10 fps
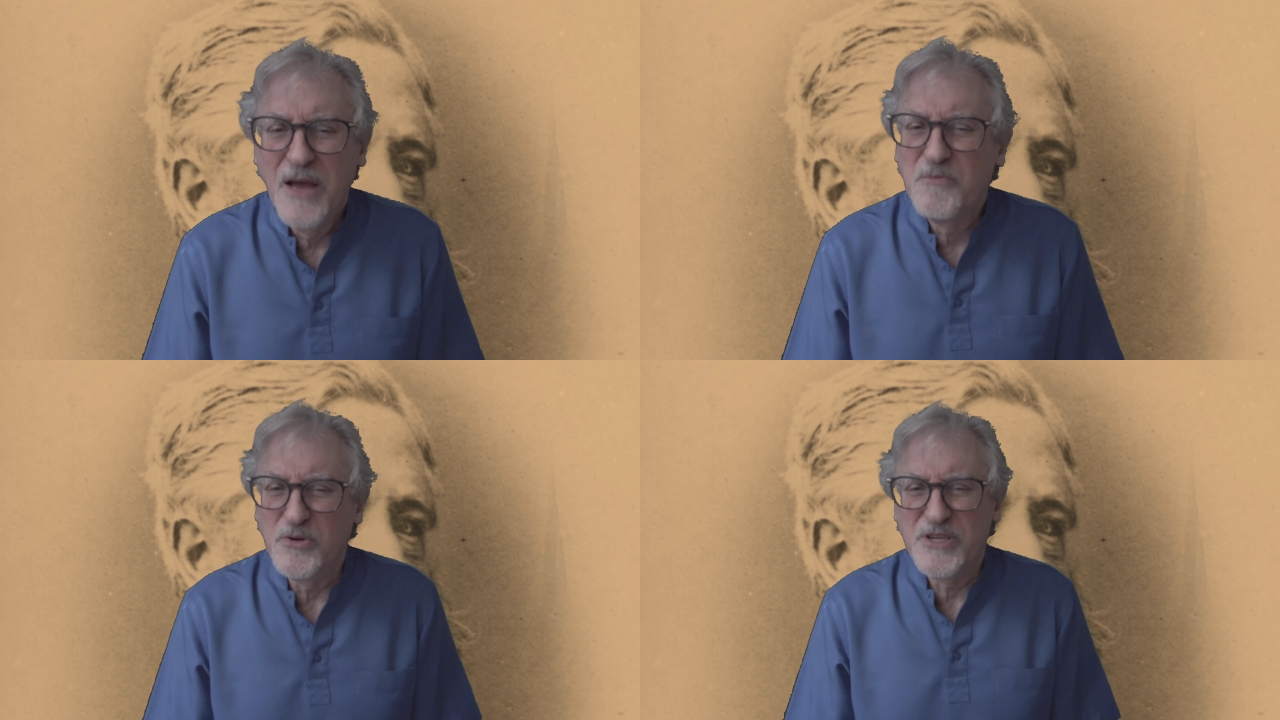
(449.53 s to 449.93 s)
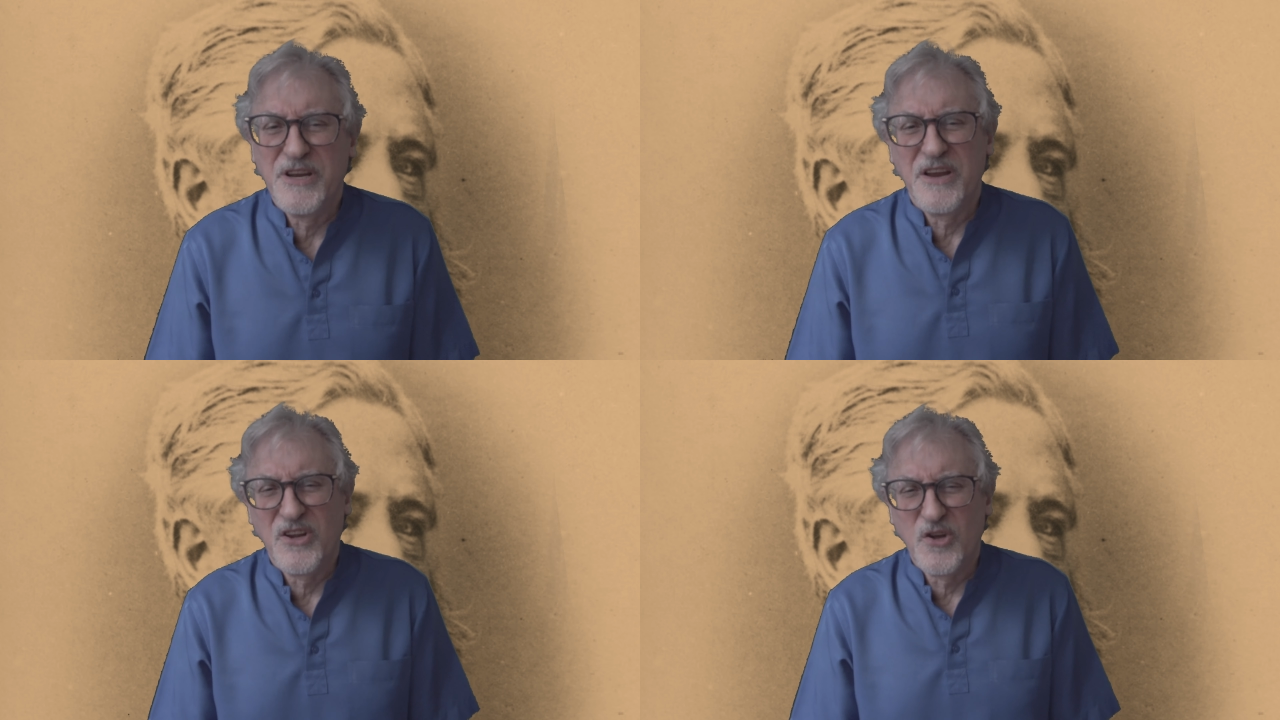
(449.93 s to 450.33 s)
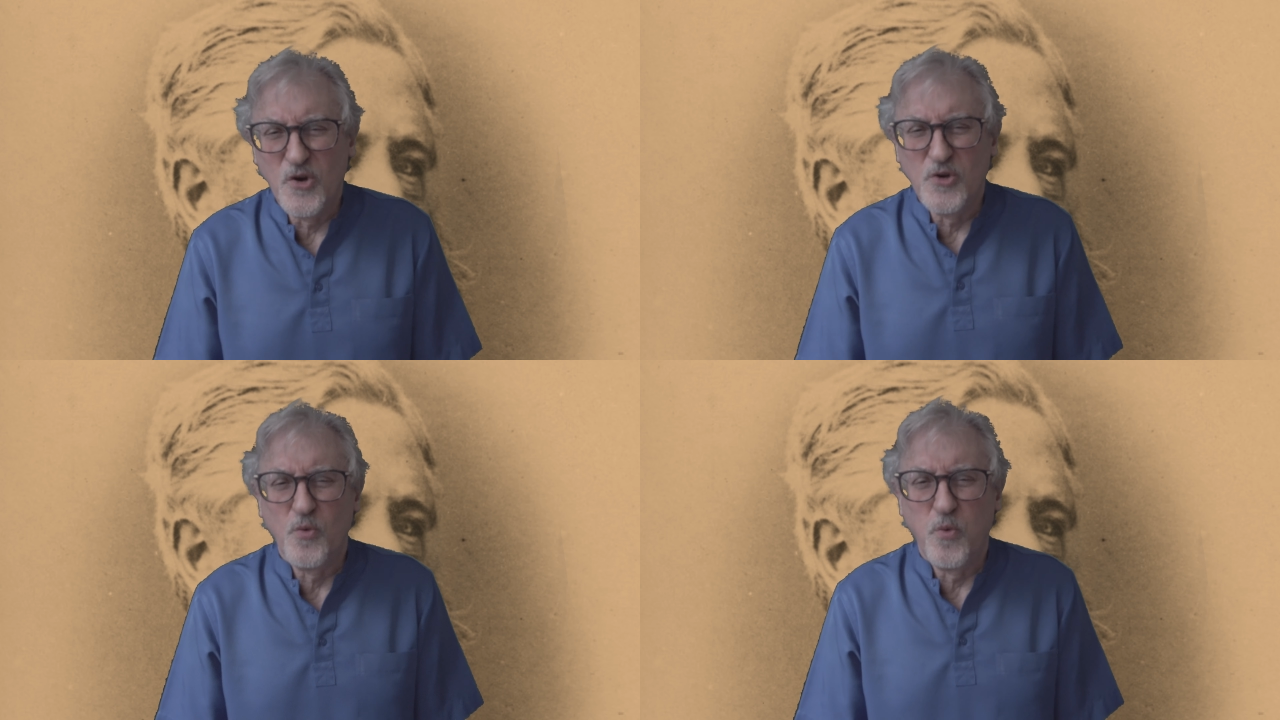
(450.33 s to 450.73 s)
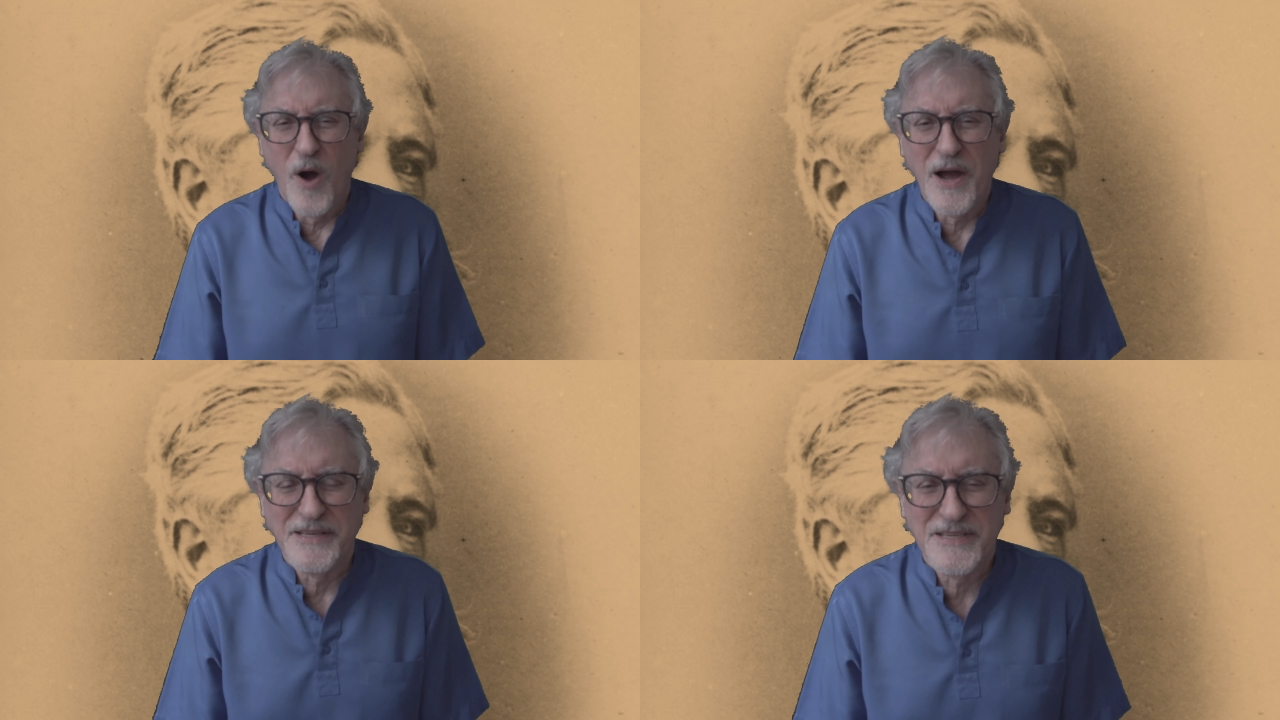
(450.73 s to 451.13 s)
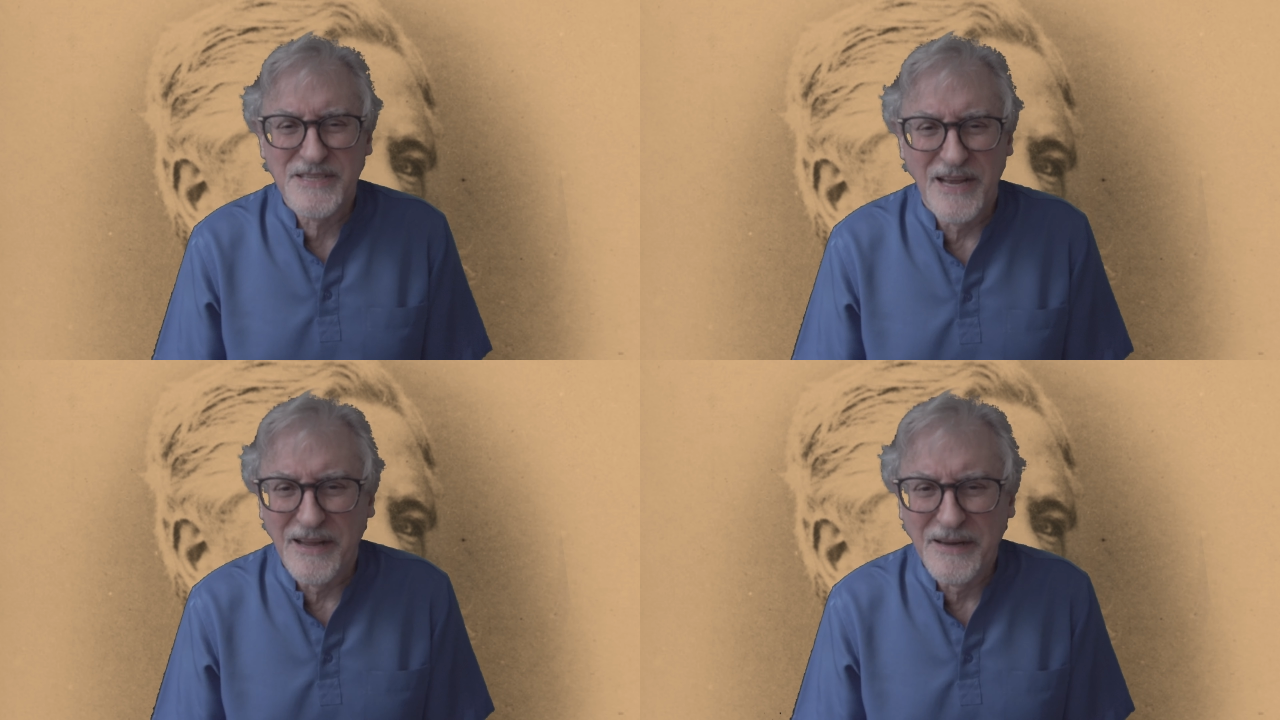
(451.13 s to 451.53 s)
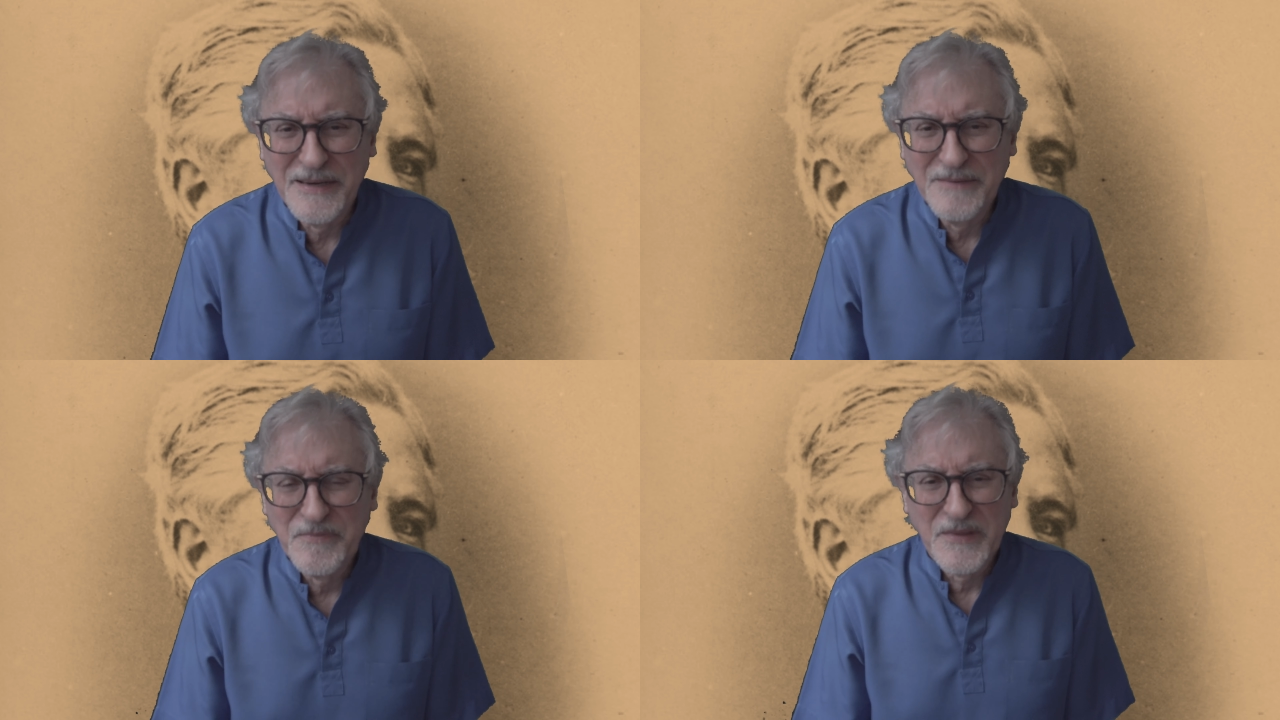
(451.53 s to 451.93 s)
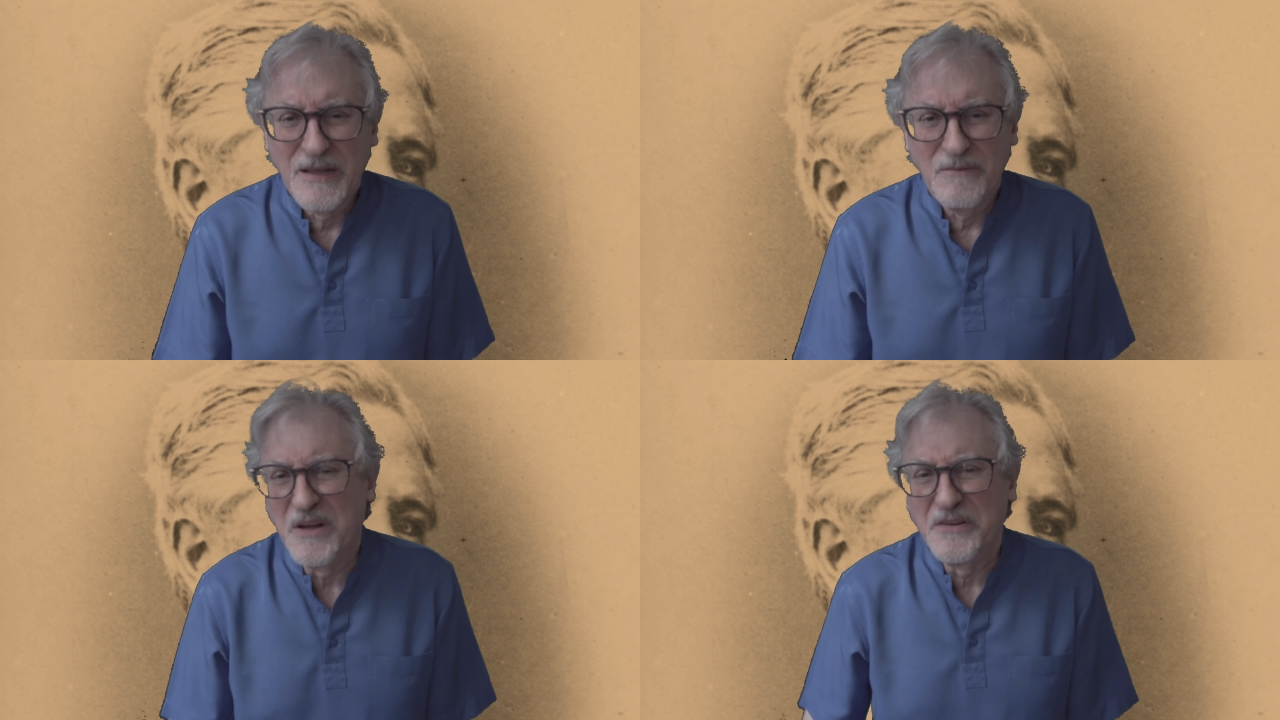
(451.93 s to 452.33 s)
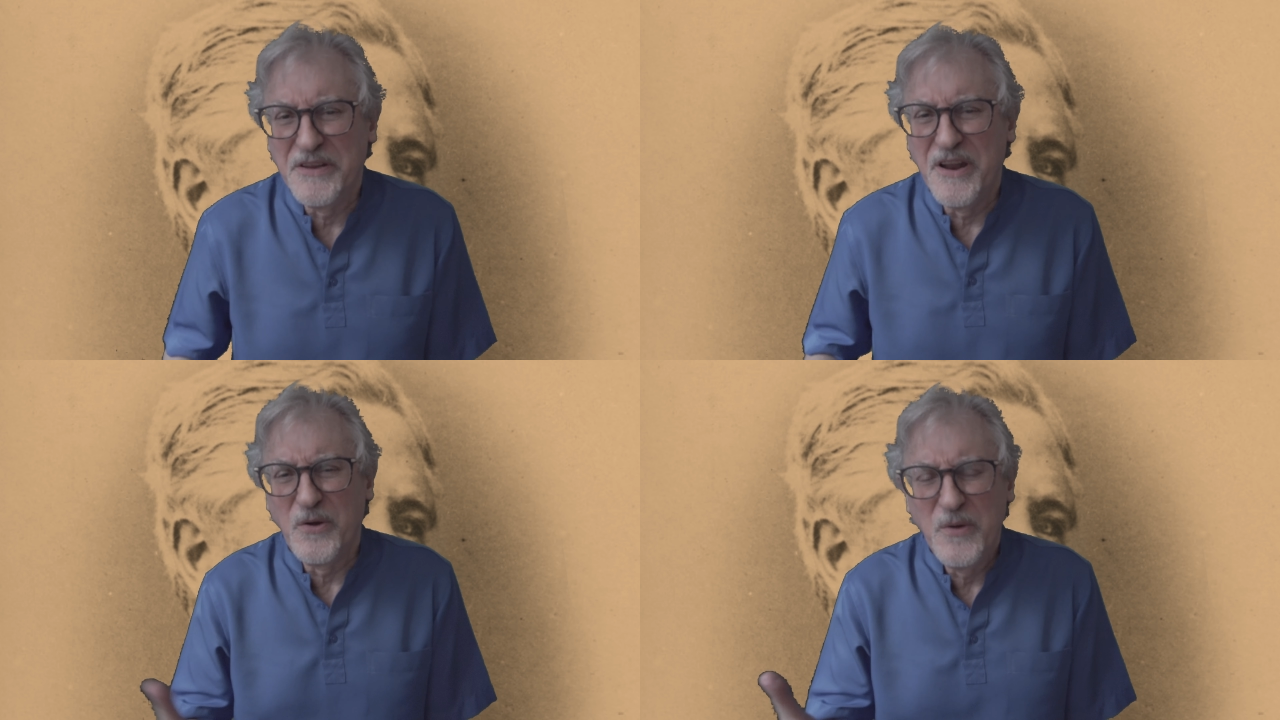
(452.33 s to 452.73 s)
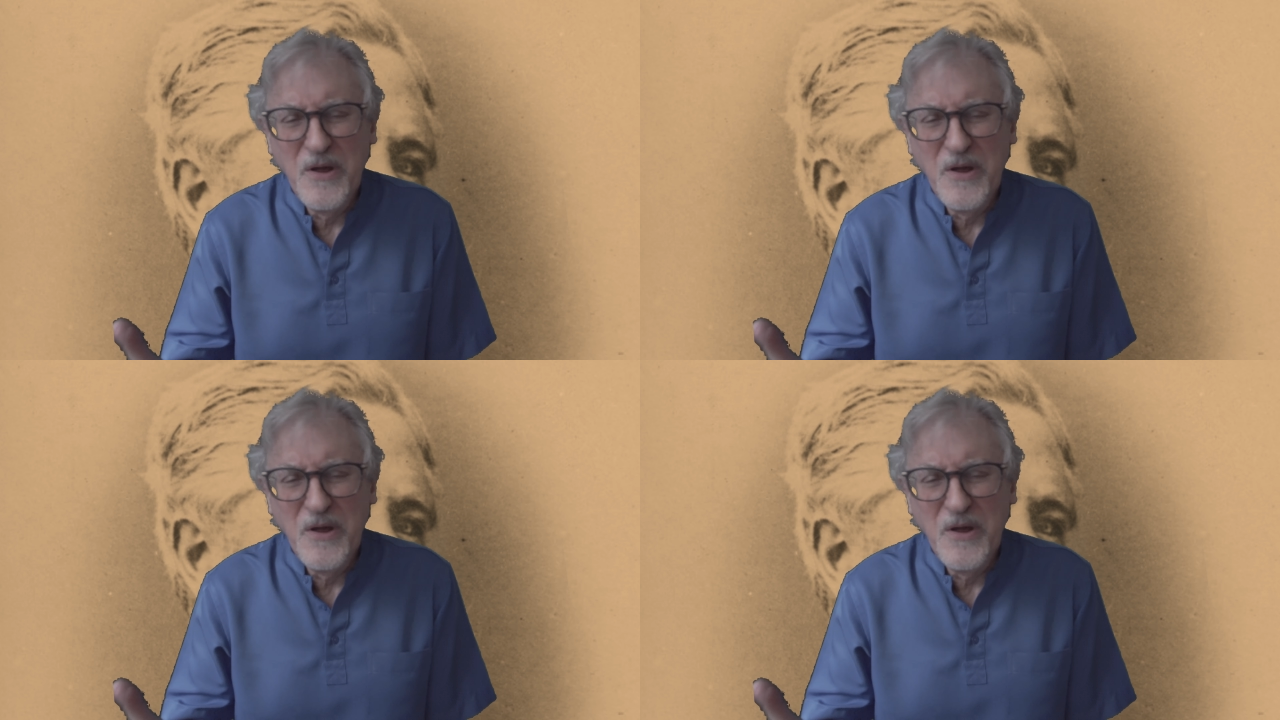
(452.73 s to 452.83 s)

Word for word: put in a good wine cellar. Well, you know,